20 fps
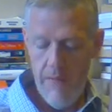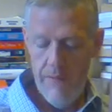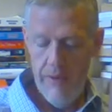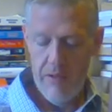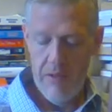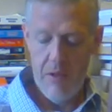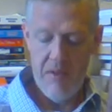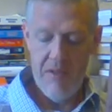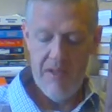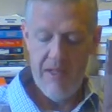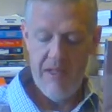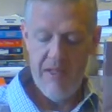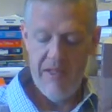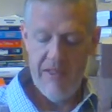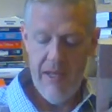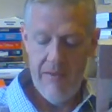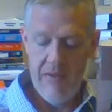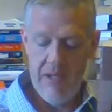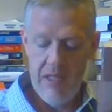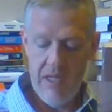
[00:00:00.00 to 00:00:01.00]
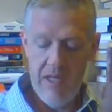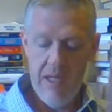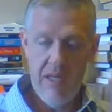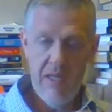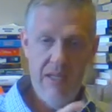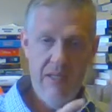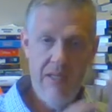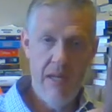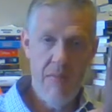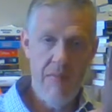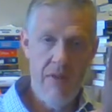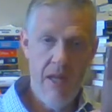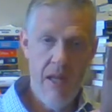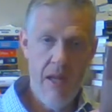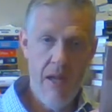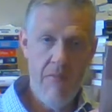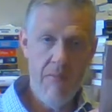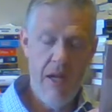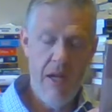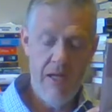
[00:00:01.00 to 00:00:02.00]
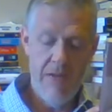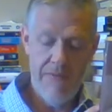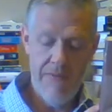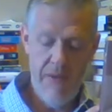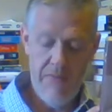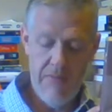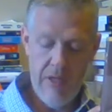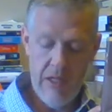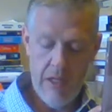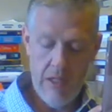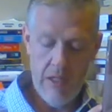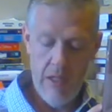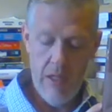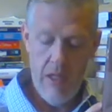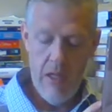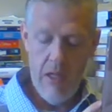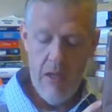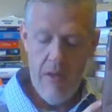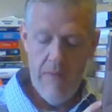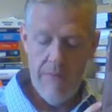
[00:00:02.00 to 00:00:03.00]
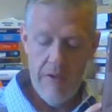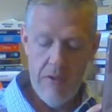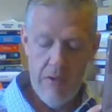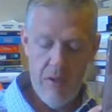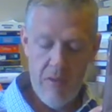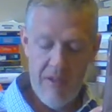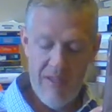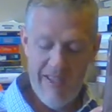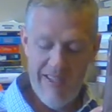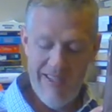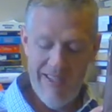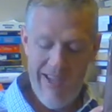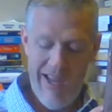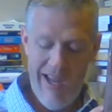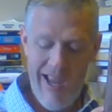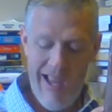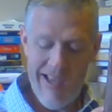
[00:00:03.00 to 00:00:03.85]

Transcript: Footnote six seventeen, same thing, page fifty. Footnote six